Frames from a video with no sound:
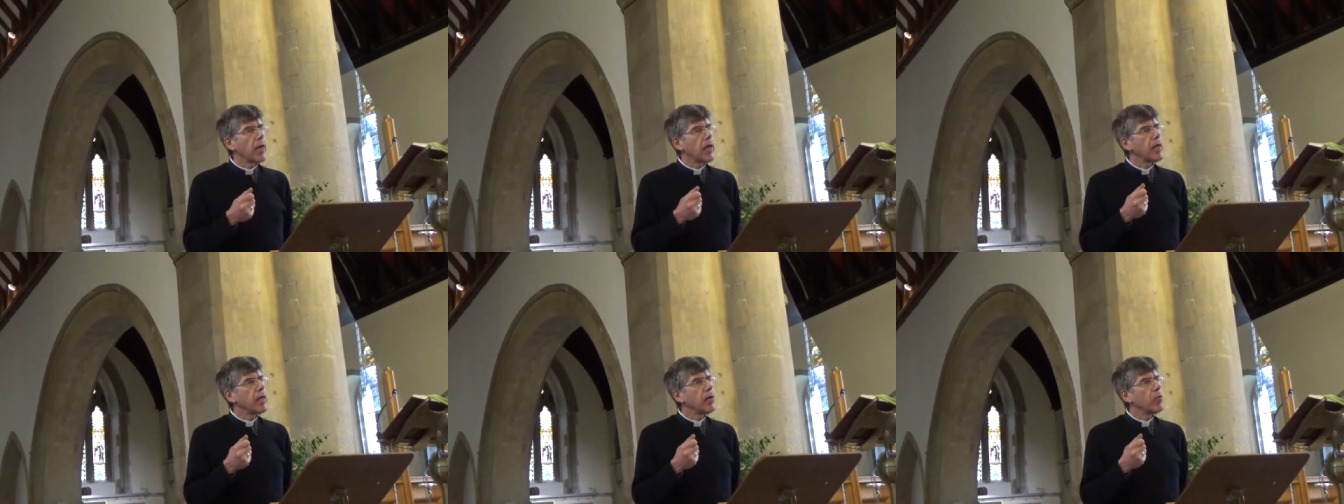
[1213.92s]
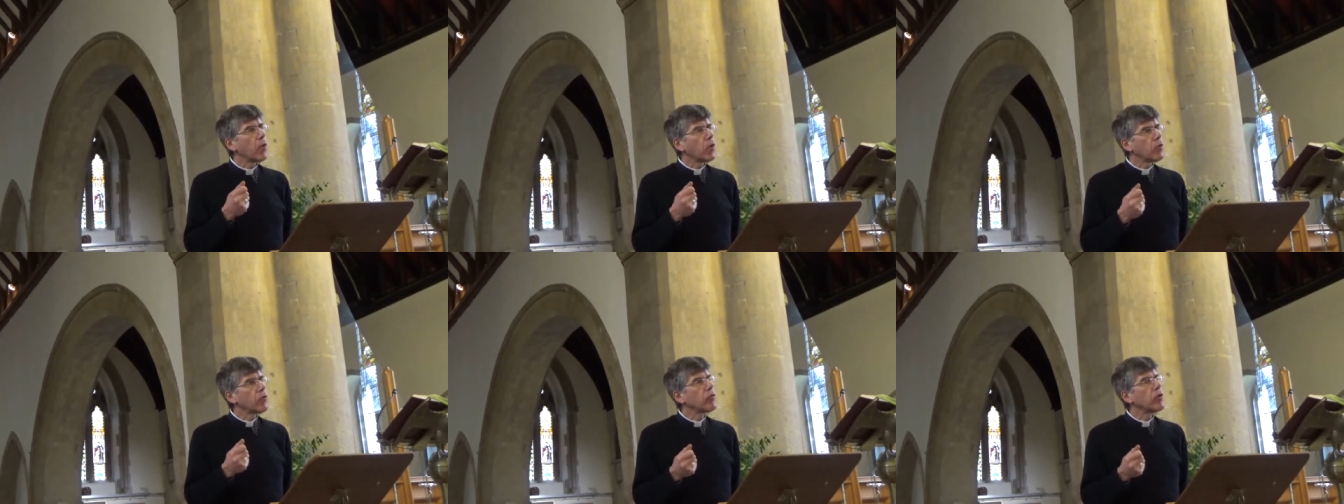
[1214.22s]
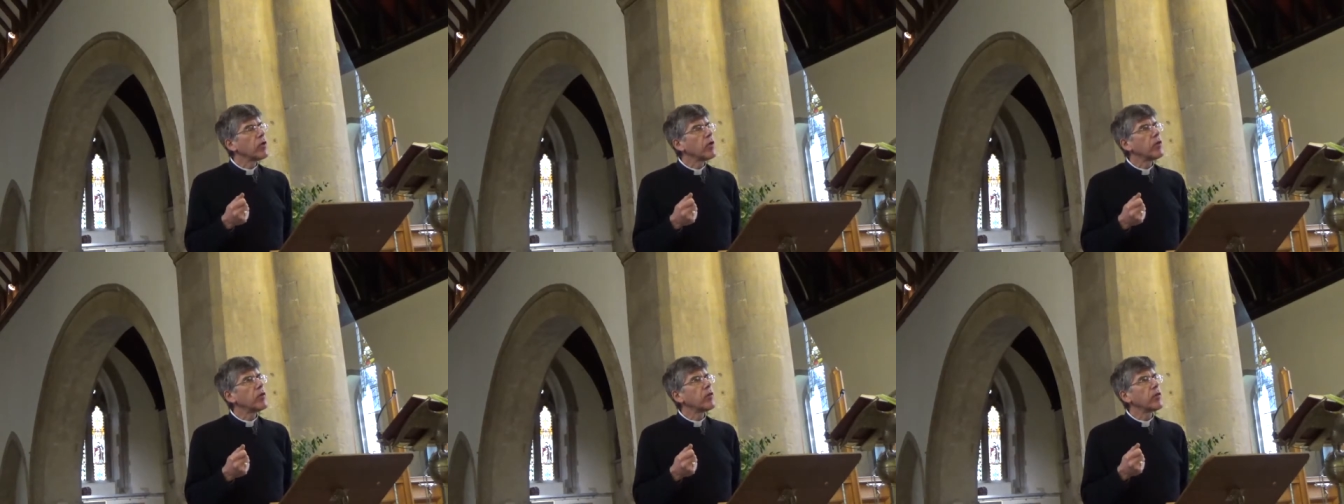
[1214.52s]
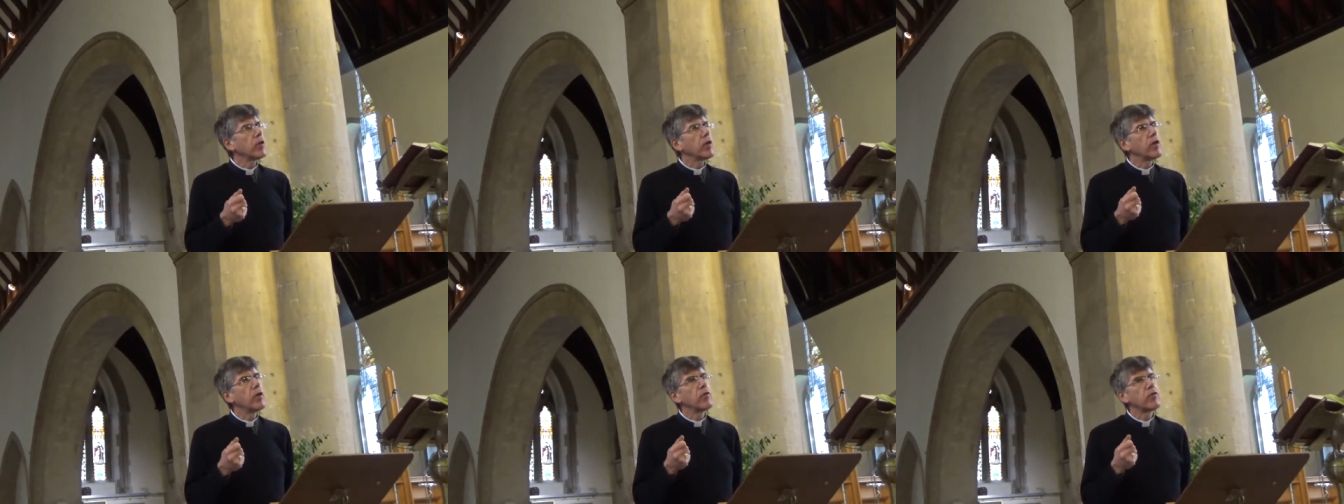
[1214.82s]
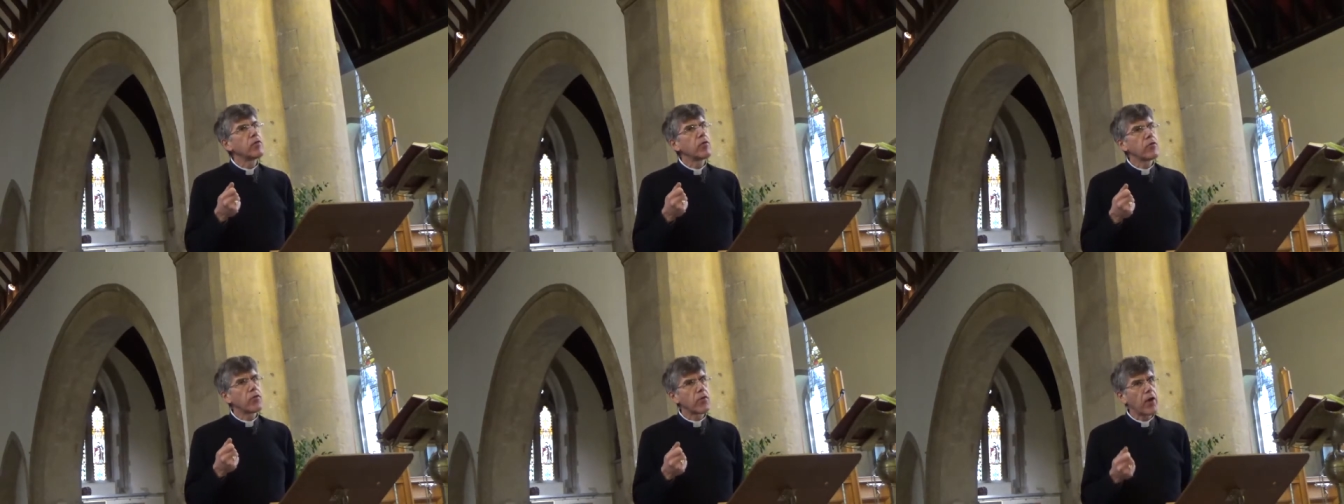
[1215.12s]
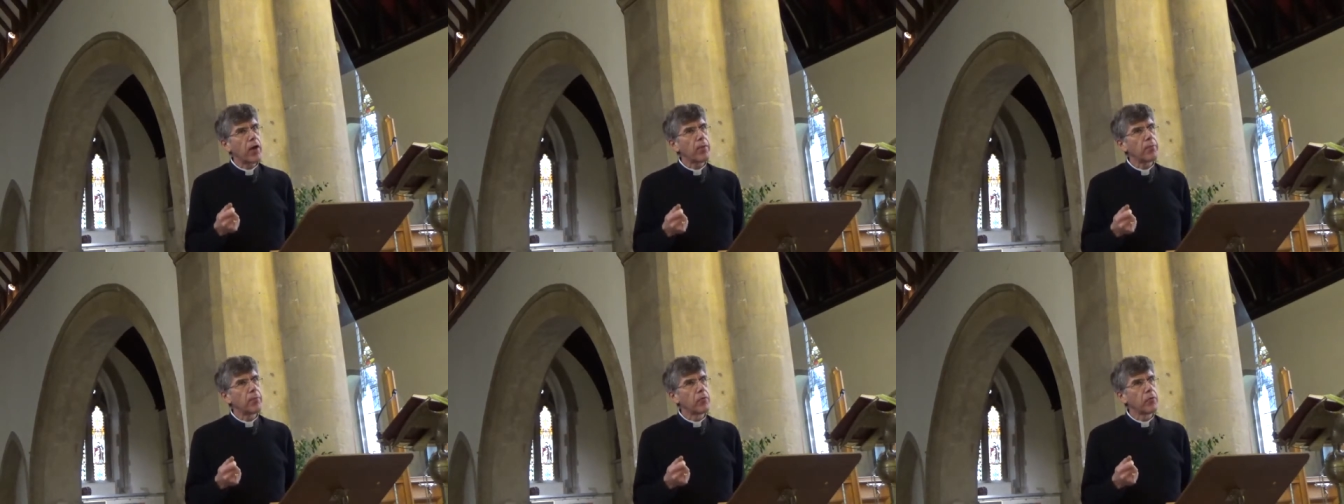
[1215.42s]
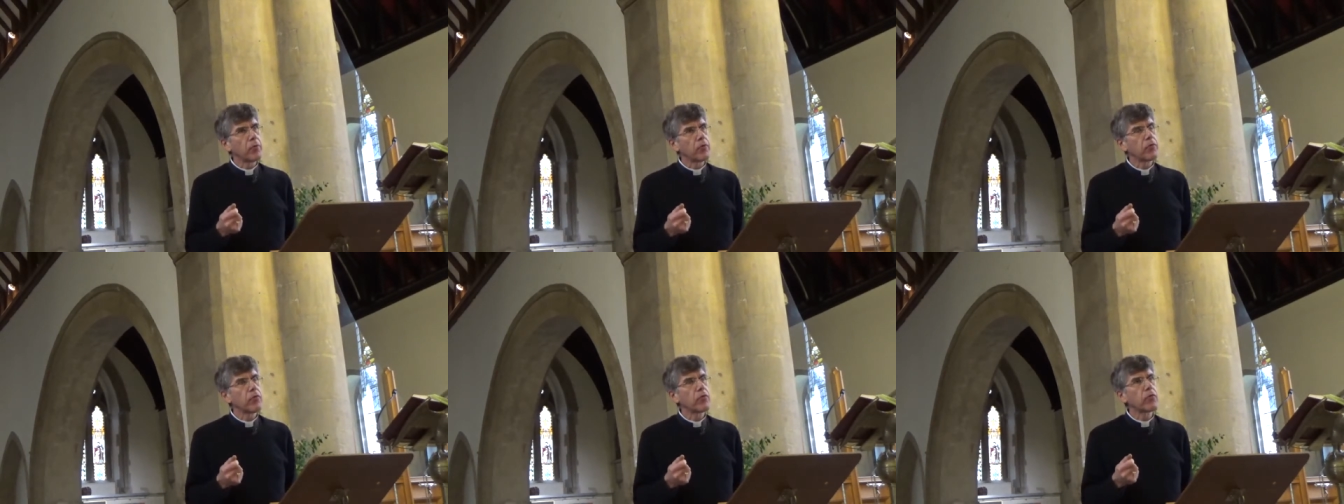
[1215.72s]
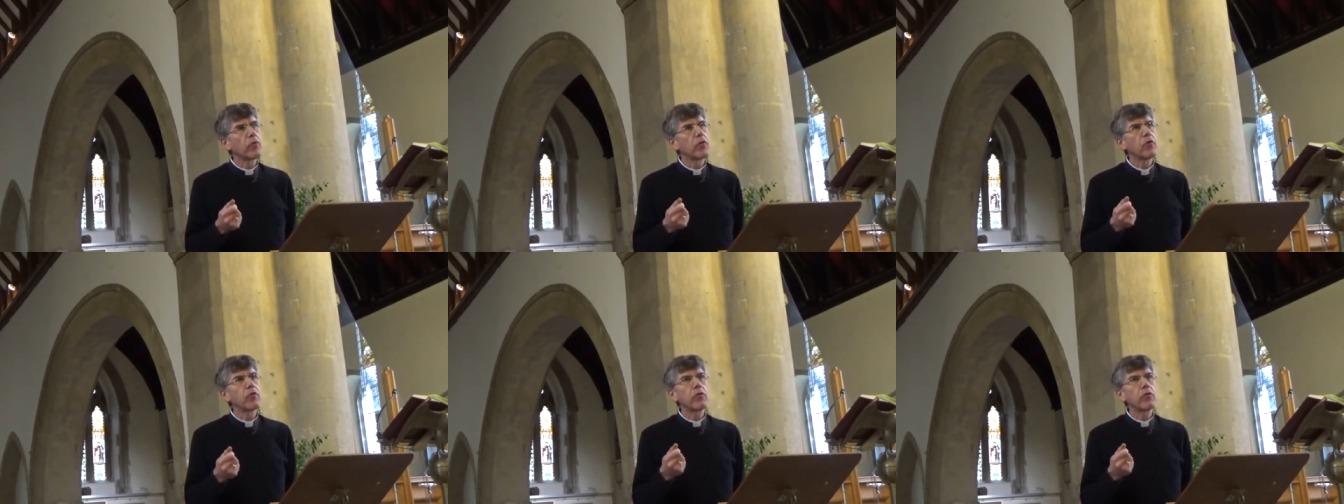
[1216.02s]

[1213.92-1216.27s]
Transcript: He wanted his disciples